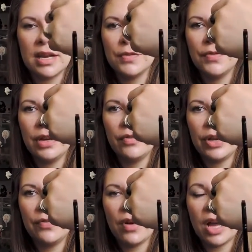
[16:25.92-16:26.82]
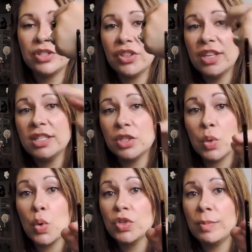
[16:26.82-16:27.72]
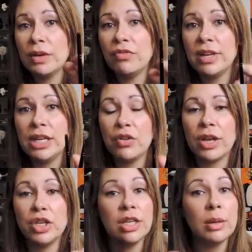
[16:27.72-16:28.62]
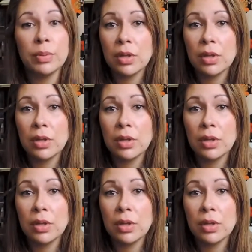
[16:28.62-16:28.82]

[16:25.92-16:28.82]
And it's very, very fine. So this has also been really great. You can